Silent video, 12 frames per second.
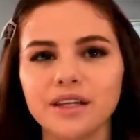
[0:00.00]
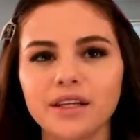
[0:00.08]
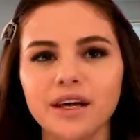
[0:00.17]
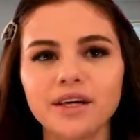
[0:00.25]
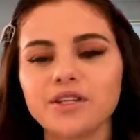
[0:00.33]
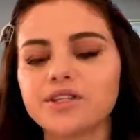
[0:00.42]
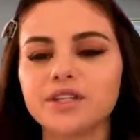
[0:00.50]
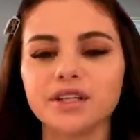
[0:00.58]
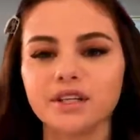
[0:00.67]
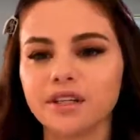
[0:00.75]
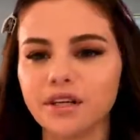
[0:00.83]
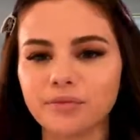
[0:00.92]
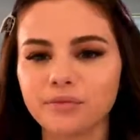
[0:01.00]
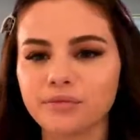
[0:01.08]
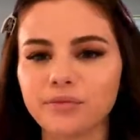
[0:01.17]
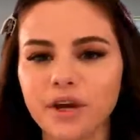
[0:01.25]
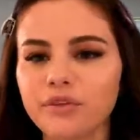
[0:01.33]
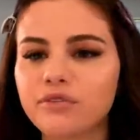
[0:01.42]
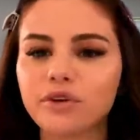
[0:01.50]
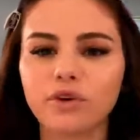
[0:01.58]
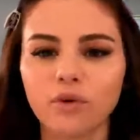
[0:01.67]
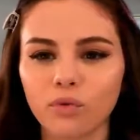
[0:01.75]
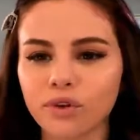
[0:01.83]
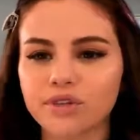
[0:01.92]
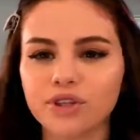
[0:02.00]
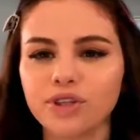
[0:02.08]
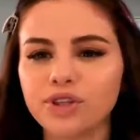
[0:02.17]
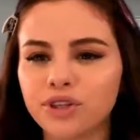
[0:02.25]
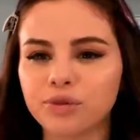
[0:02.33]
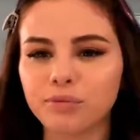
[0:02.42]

I just think that every girl wants a good